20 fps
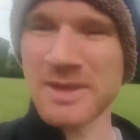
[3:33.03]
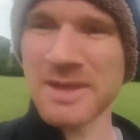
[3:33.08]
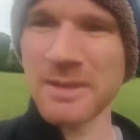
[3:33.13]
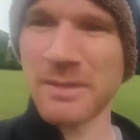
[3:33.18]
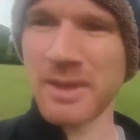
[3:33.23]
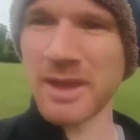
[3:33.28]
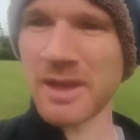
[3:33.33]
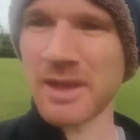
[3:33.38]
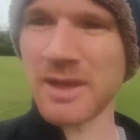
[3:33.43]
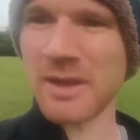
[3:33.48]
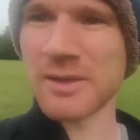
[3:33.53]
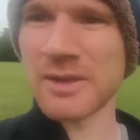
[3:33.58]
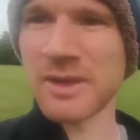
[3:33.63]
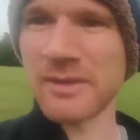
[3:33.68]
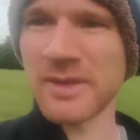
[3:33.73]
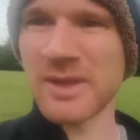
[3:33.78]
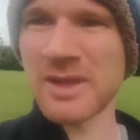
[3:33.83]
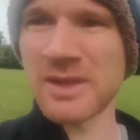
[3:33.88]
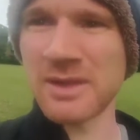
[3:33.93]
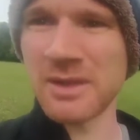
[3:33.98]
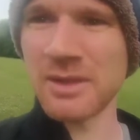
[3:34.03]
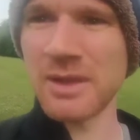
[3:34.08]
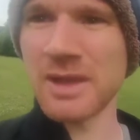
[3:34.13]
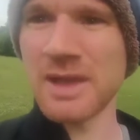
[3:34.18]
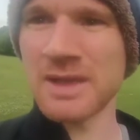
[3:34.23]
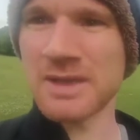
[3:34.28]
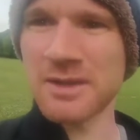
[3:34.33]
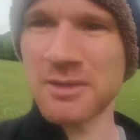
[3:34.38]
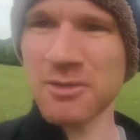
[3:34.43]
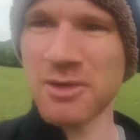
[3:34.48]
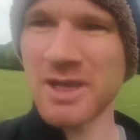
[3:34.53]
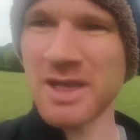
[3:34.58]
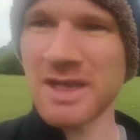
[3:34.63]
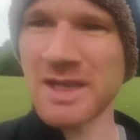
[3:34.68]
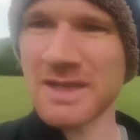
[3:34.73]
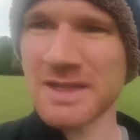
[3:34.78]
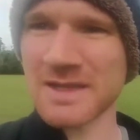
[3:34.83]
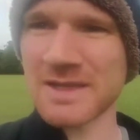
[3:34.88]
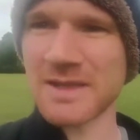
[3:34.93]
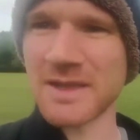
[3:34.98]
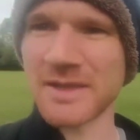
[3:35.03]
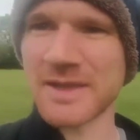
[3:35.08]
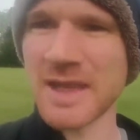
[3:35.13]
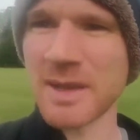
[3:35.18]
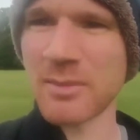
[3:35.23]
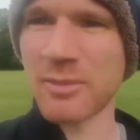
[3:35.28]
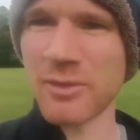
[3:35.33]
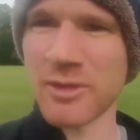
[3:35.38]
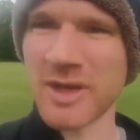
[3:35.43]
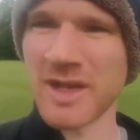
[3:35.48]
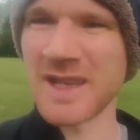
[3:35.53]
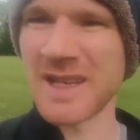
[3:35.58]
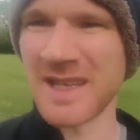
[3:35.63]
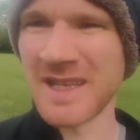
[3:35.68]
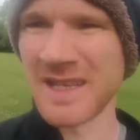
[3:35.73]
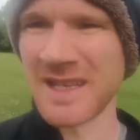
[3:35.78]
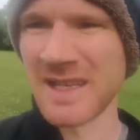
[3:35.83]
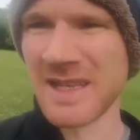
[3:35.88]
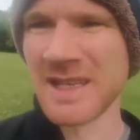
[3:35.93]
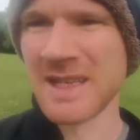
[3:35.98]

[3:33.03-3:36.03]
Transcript: When something goes on for two years, three years, it's not temporary.